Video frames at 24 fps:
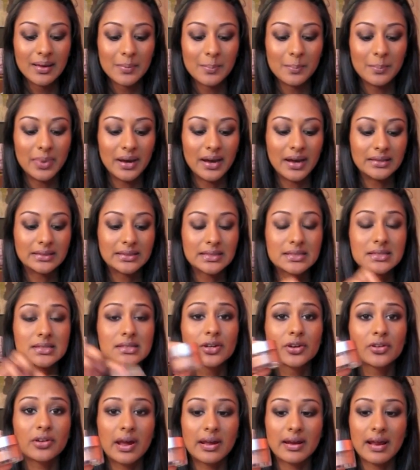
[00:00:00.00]
But this
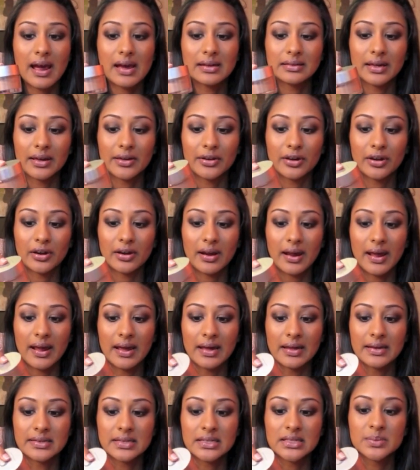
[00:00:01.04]
is a great highlighter,
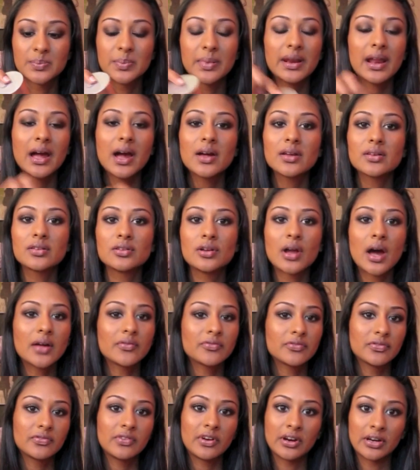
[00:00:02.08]
and it's been out
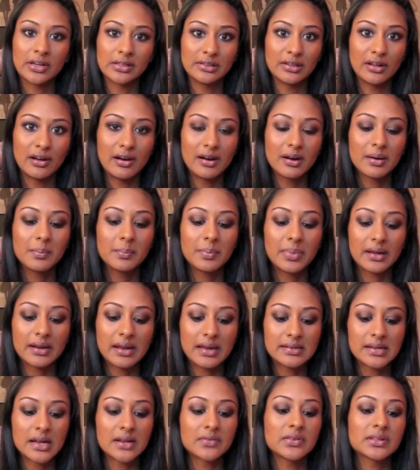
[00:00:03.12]
not for very long, but
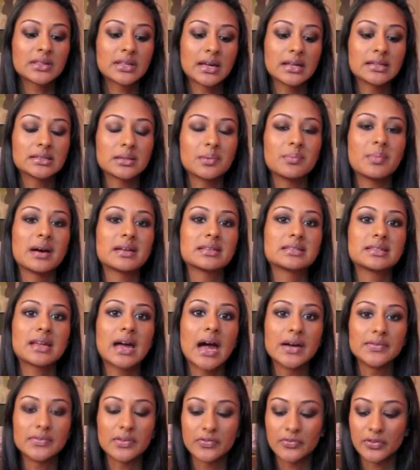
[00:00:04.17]
I definitely think it's a
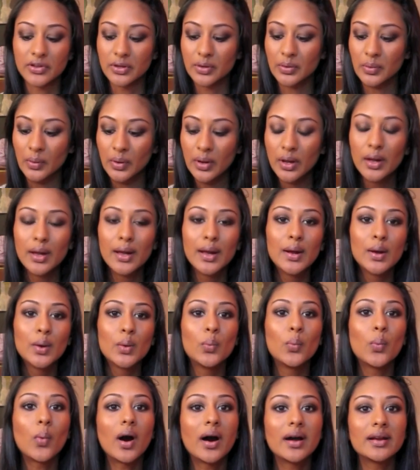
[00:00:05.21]
must-have if you
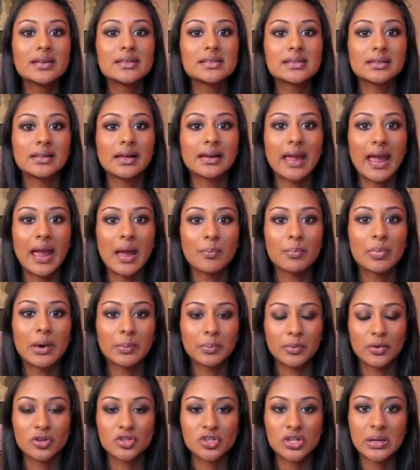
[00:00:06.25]
want to like amp
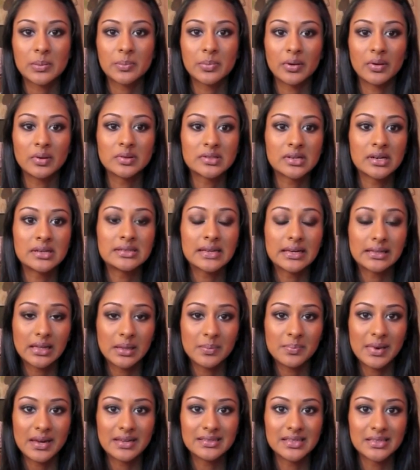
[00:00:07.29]
up your cheekbones on a daily
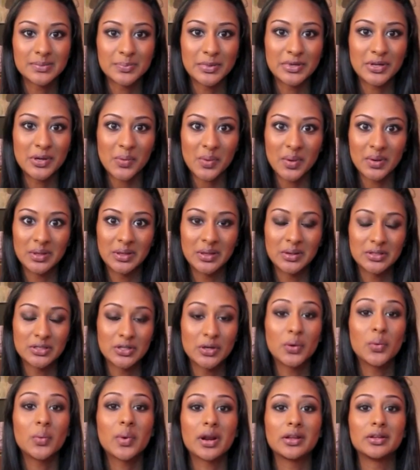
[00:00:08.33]
basis but don't want
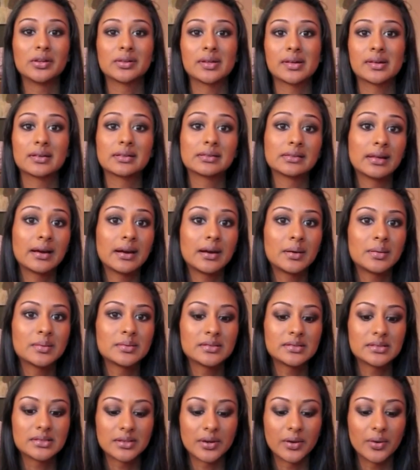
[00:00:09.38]
to look like a
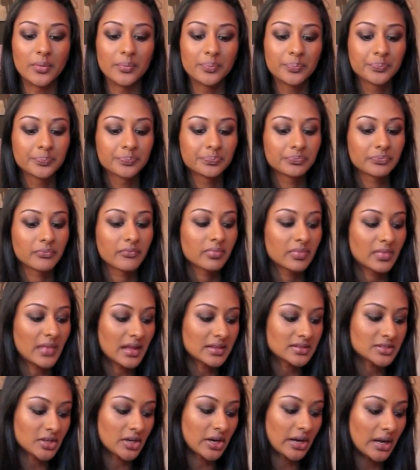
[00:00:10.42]
clown. So
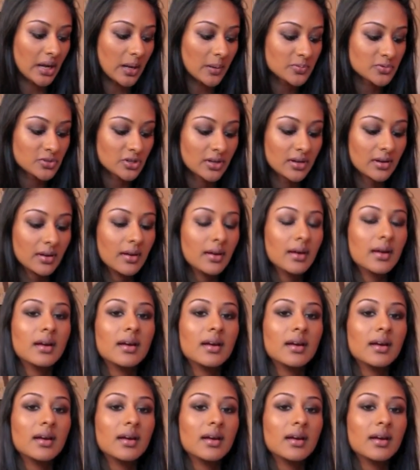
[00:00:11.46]
that's a great option.